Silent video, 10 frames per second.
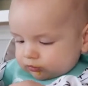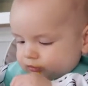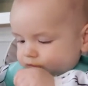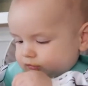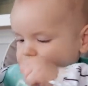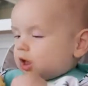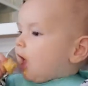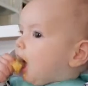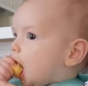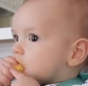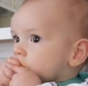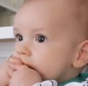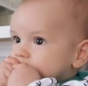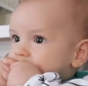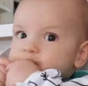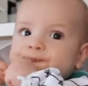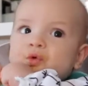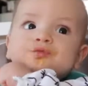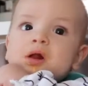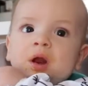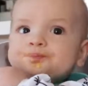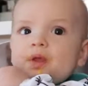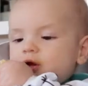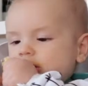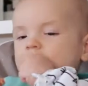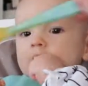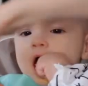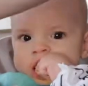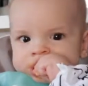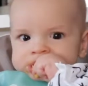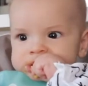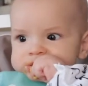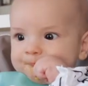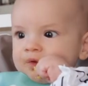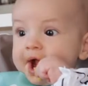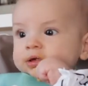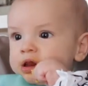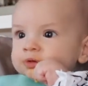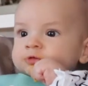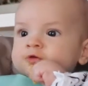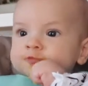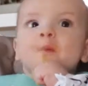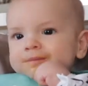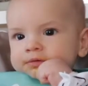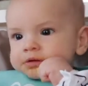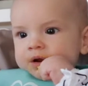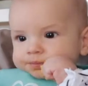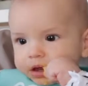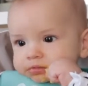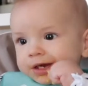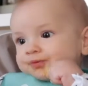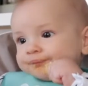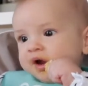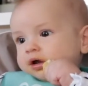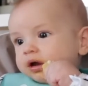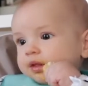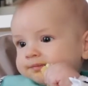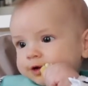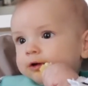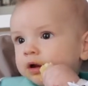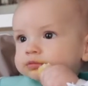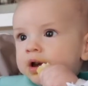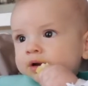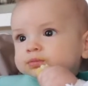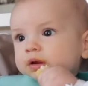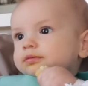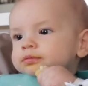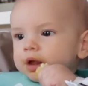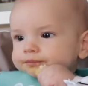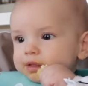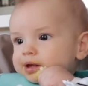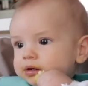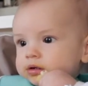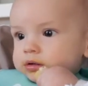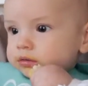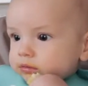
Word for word: give him full freedom and uh, deal with the mess. This is when I'm willing to deal with the mess. And the best part about